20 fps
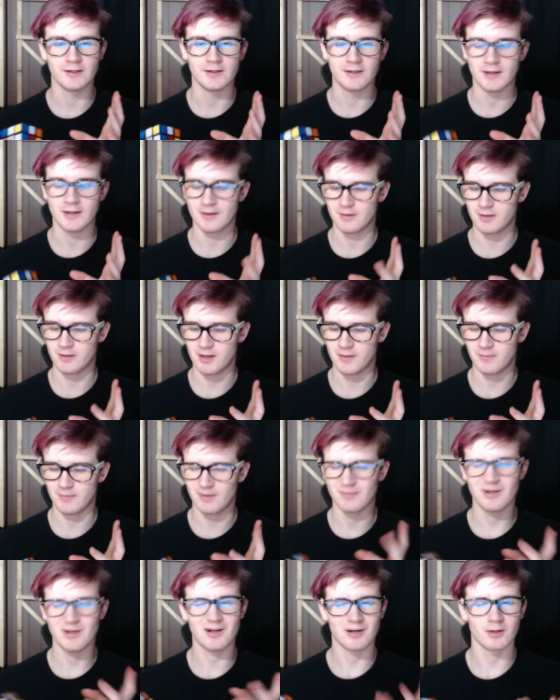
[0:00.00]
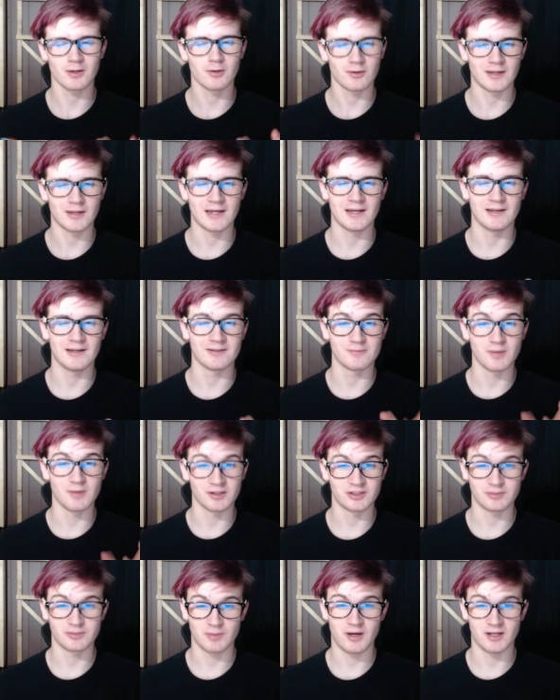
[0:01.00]
I, um, I'm not going to look at it as
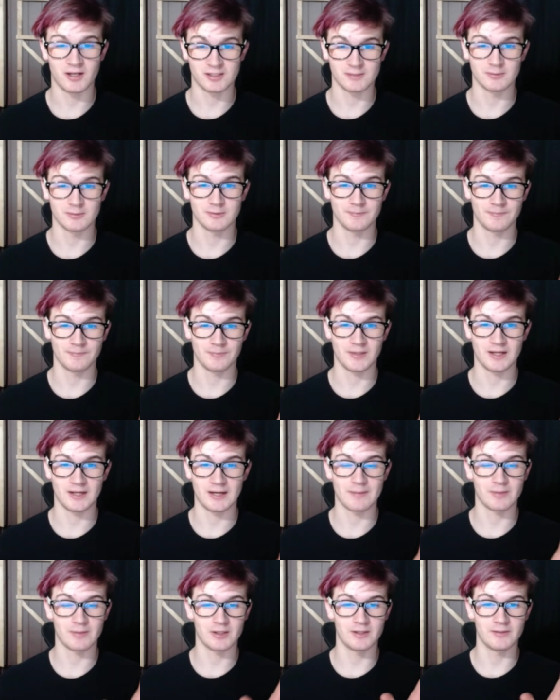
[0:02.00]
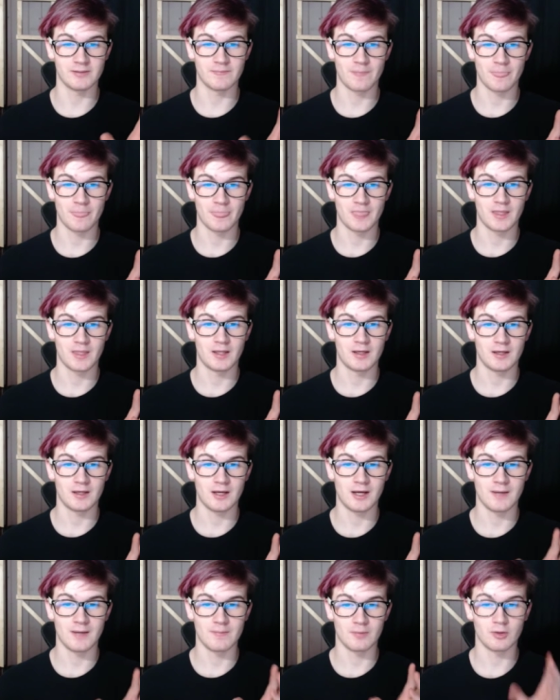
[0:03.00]
much as possible. Like, I'm going to
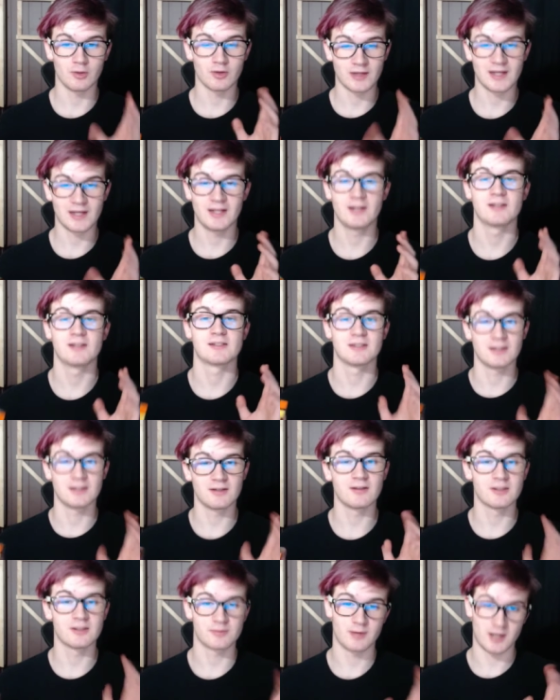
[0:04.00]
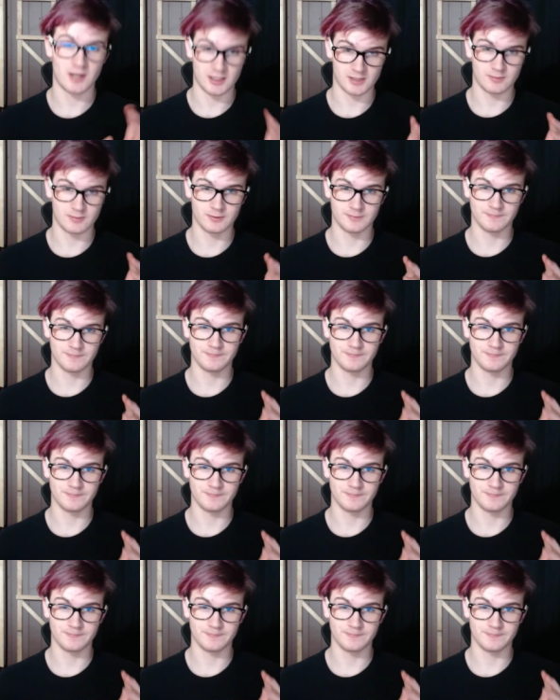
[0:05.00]
um, look at it as little as possible.